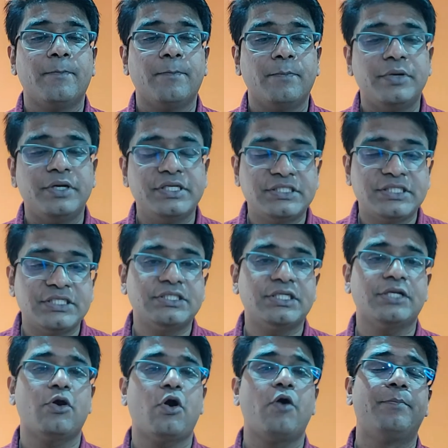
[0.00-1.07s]

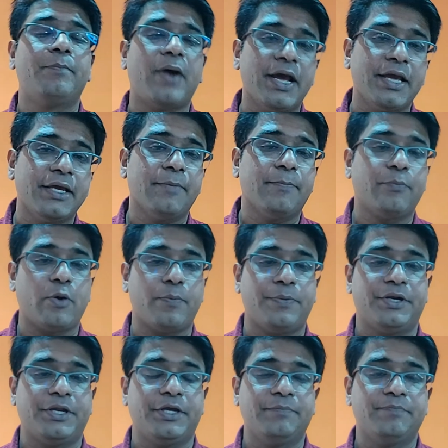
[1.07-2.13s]
decision of buying a
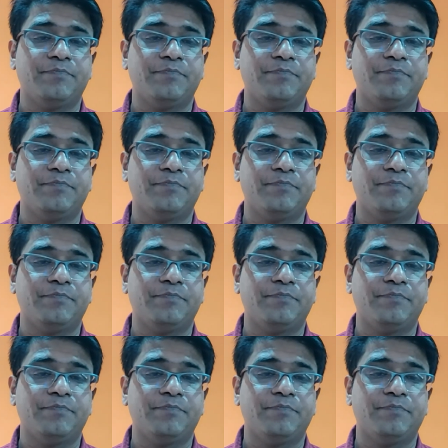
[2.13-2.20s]
property.